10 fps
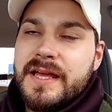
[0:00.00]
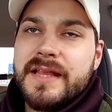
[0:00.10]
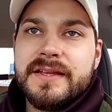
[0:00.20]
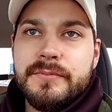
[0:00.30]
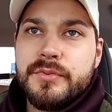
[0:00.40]

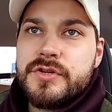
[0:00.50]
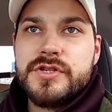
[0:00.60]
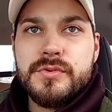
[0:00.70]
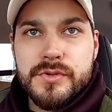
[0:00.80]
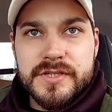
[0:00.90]
and then
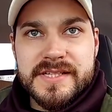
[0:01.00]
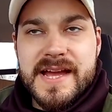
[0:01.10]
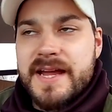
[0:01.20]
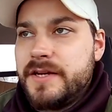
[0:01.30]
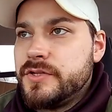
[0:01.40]
push towards
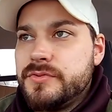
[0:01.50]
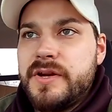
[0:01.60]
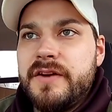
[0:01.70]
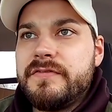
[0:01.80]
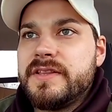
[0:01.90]
that and do
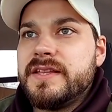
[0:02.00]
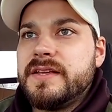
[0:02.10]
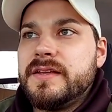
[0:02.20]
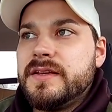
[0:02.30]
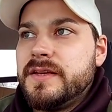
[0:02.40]

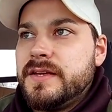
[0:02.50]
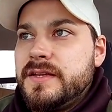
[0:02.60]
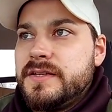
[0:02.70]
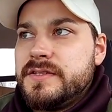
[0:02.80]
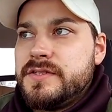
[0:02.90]
everything
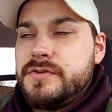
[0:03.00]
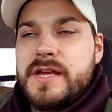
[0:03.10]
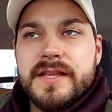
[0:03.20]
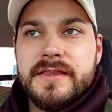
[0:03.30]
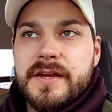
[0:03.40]
to
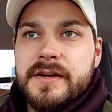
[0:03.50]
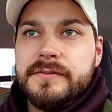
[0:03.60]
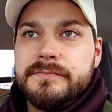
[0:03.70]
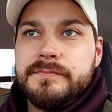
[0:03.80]
get there.